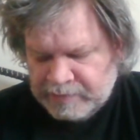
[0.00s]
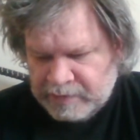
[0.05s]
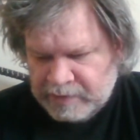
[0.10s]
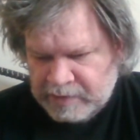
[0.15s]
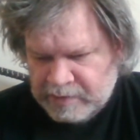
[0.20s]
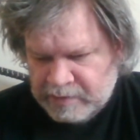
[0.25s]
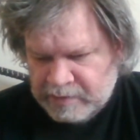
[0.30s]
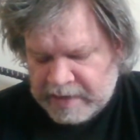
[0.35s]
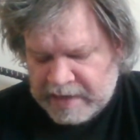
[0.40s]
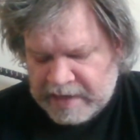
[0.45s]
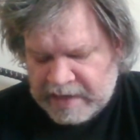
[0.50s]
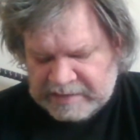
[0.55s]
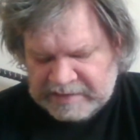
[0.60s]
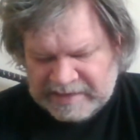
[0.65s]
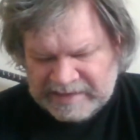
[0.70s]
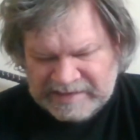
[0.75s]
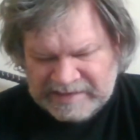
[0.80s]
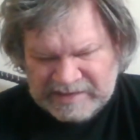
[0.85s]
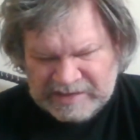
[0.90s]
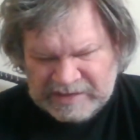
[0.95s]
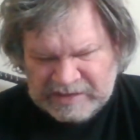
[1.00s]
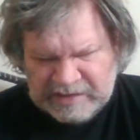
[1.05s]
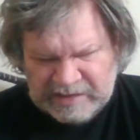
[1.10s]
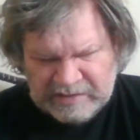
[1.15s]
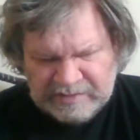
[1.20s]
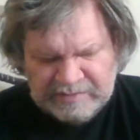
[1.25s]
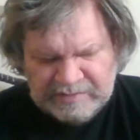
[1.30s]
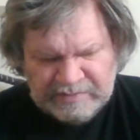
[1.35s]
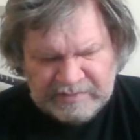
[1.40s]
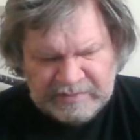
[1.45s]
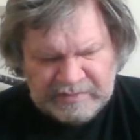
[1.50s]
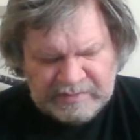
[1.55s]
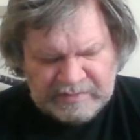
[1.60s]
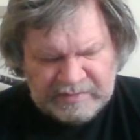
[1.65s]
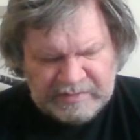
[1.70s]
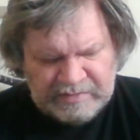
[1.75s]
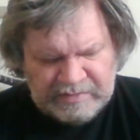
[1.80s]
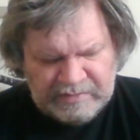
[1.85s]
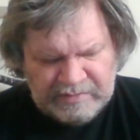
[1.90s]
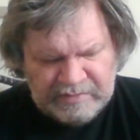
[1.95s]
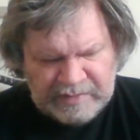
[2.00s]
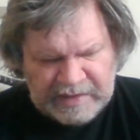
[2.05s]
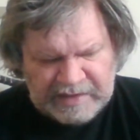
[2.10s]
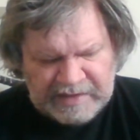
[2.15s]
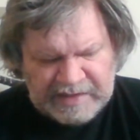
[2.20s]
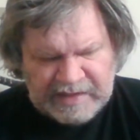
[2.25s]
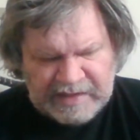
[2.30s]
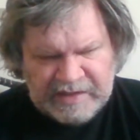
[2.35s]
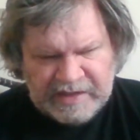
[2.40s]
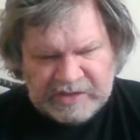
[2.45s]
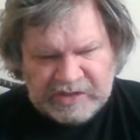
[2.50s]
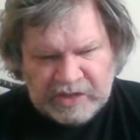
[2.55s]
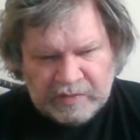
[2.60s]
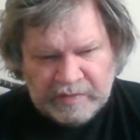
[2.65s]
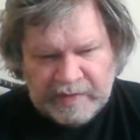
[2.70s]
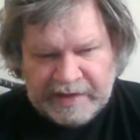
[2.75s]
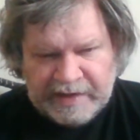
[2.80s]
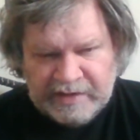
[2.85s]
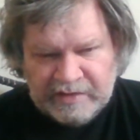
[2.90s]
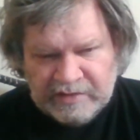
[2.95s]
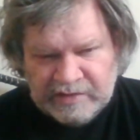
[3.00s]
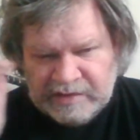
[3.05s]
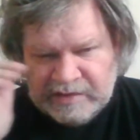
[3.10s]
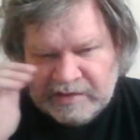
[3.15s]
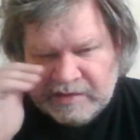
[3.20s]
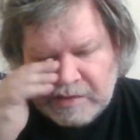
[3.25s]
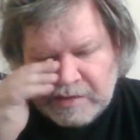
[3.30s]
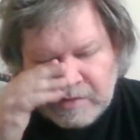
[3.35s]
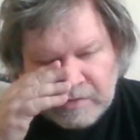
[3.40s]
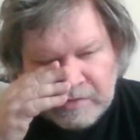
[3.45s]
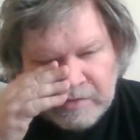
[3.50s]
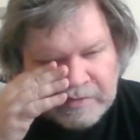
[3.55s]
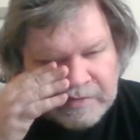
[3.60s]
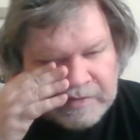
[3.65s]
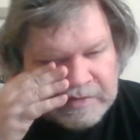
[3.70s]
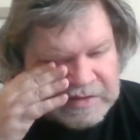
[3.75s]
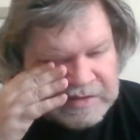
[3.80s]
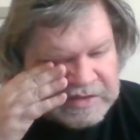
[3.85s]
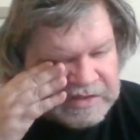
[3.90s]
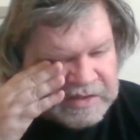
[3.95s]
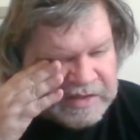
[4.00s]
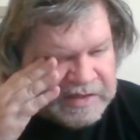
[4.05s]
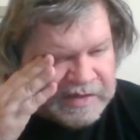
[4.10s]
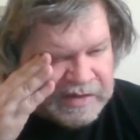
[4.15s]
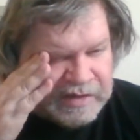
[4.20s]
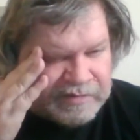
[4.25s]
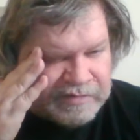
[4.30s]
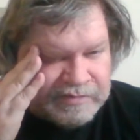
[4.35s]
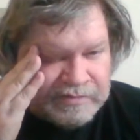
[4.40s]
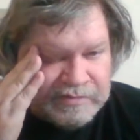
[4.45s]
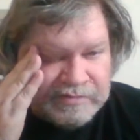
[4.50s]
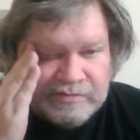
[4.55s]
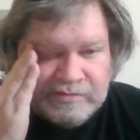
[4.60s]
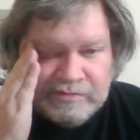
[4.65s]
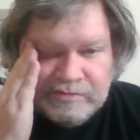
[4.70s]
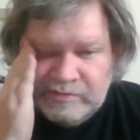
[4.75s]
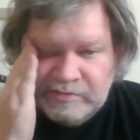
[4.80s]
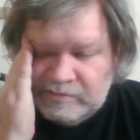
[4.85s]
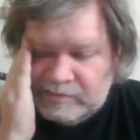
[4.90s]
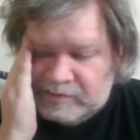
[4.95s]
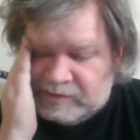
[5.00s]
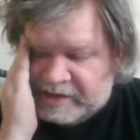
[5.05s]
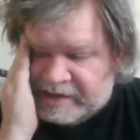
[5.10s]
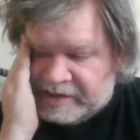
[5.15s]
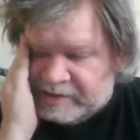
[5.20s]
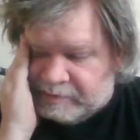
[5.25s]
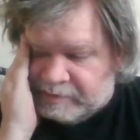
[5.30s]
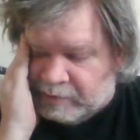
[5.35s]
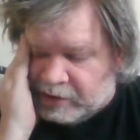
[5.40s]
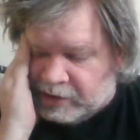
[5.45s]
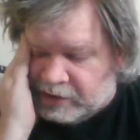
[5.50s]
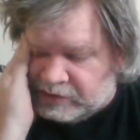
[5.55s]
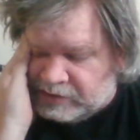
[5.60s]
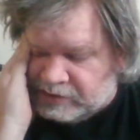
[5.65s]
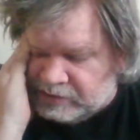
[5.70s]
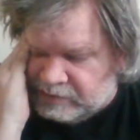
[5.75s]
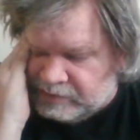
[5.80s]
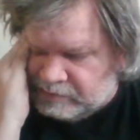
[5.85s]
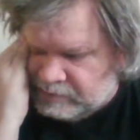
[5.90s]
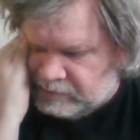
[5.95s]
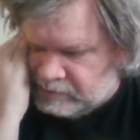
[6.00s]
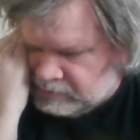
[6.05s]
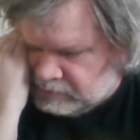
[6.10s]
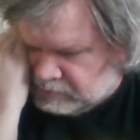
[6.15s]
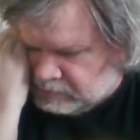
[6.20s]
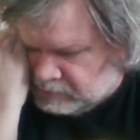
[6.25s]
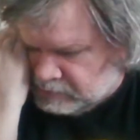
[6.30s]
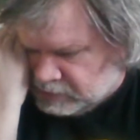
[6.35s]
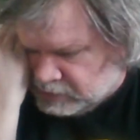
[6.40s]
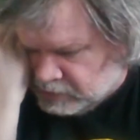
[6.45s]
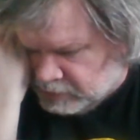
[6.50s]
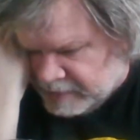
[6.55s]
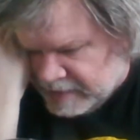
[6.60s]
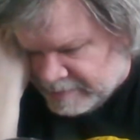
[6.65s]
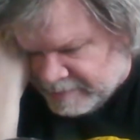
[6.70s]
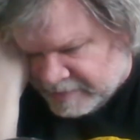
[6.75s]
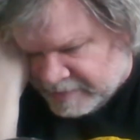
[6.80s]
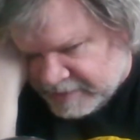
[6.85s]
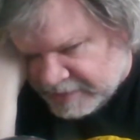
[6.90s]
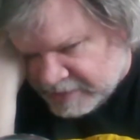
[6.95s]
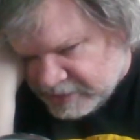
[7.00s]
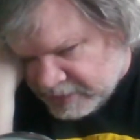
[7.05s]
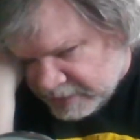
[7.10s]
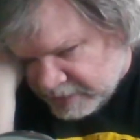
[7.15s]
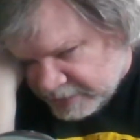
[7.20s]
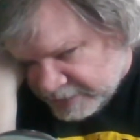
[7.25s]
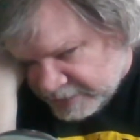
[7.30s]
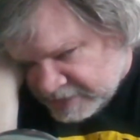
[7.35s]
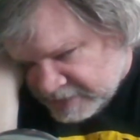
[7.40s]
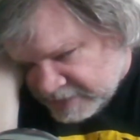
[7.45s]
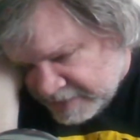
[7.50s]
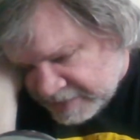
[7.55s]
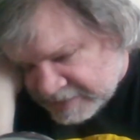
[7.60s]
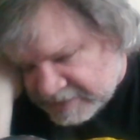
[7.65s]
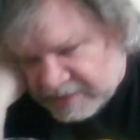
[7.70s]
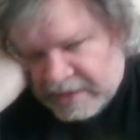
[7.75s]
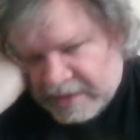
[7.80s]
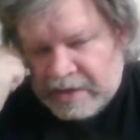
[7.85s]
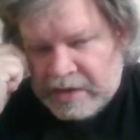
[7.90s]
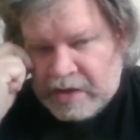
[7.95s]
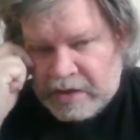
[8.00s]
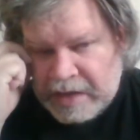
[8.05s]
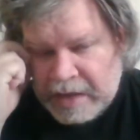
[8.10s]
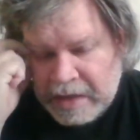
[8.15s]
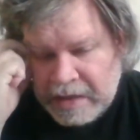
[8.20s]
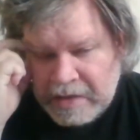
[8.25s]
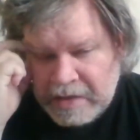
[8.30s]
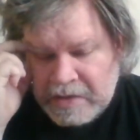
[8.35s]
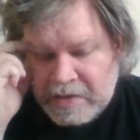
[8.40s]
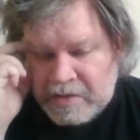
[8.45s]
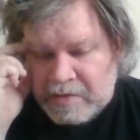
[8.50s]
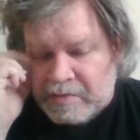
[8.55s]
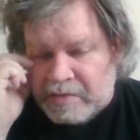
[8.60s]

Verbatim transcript: well, that's just you know, they did this already. You know, I am you want to see you know, James Marsden do an imitation of Gary Sinise. Okay, no.